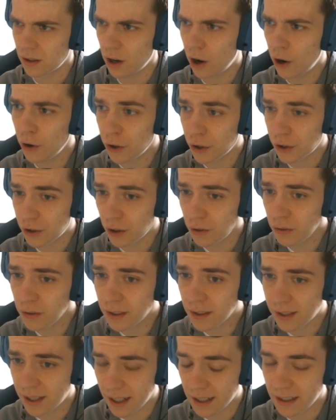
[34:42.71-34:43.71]
Oh, you
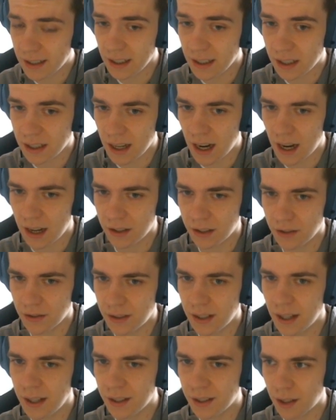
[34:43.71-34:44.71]
don't take this card. You
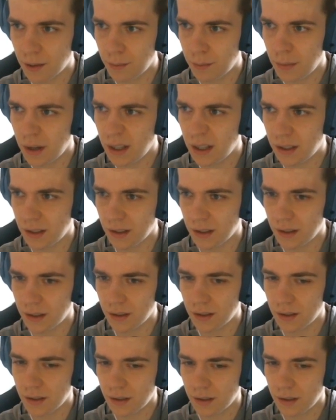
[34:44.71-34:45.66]
take the minion.